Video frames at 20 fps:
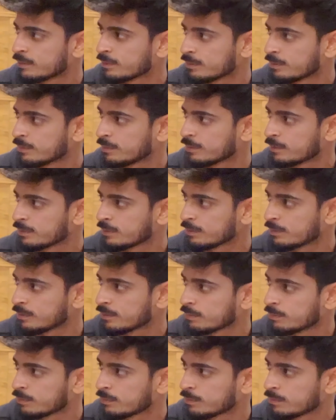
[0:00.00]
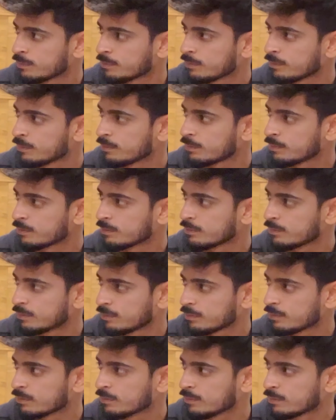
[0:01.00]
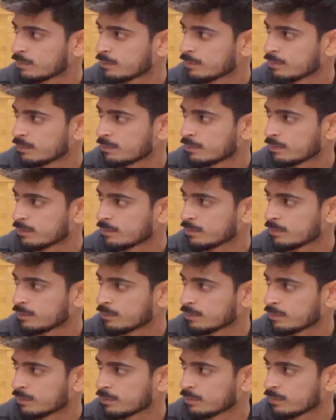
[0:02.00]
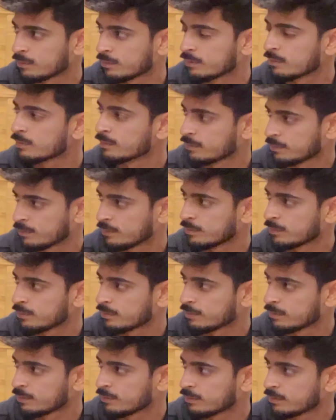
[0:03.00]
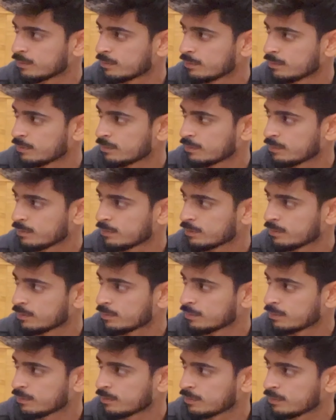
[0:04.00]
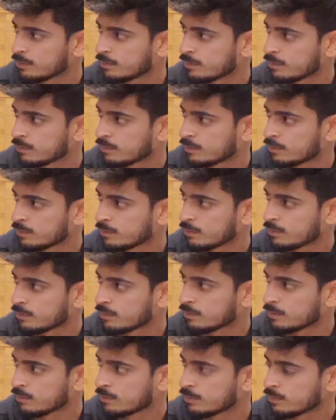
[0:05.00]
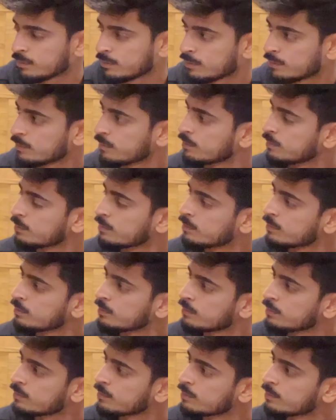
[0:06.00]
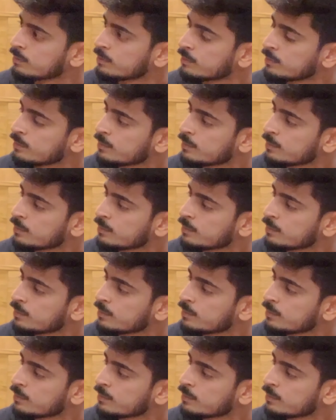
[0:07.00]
No words are spoken by the person on screen.